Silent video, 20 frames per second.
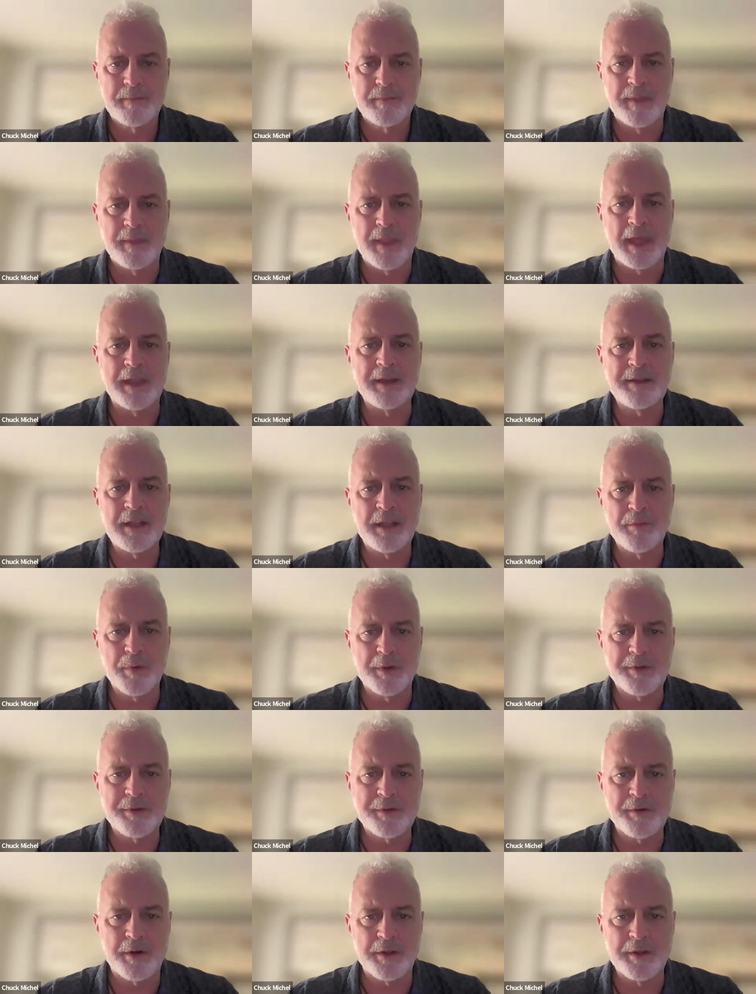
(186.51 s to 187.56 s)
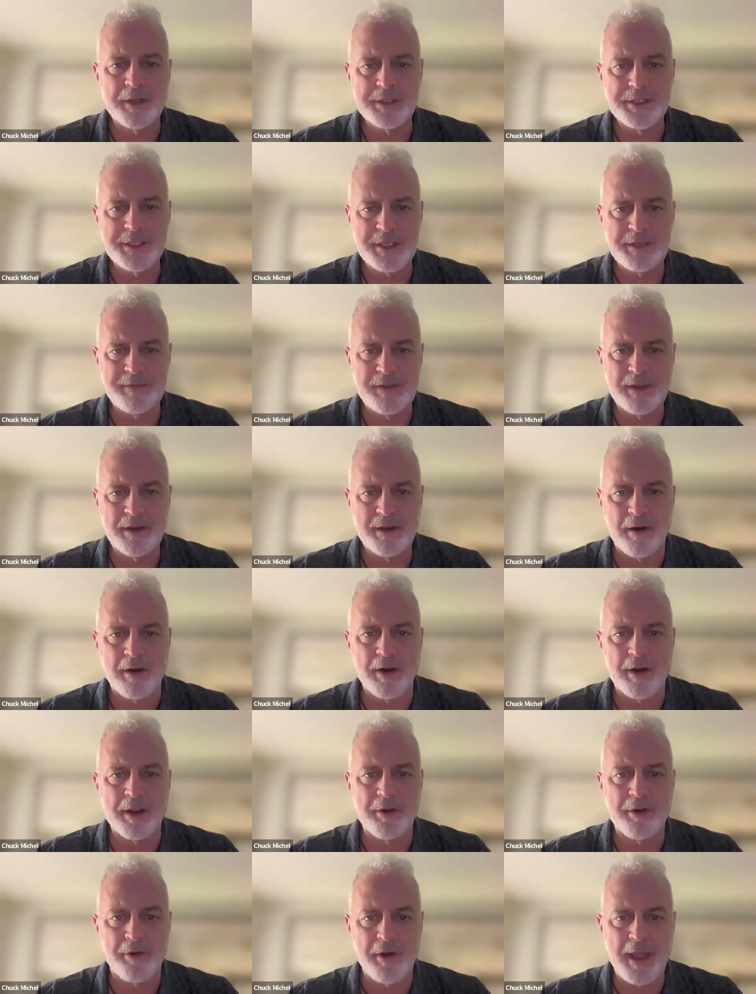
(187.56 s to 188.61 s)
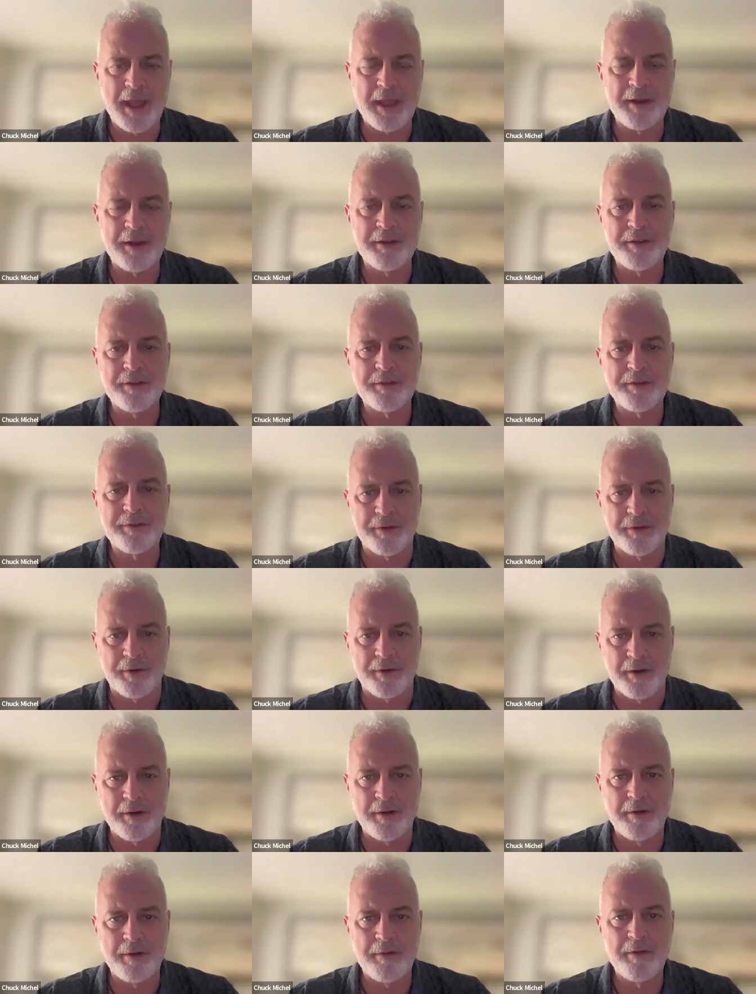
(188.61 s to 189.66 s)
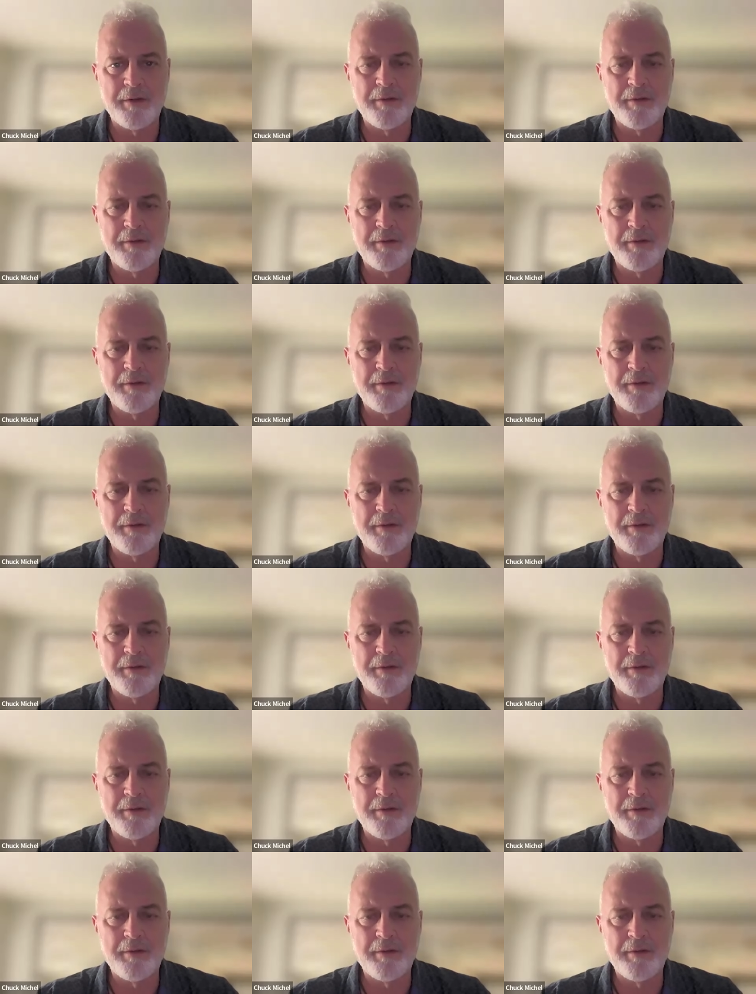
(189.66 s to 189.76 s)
then did what's called a GVR, a grant cert,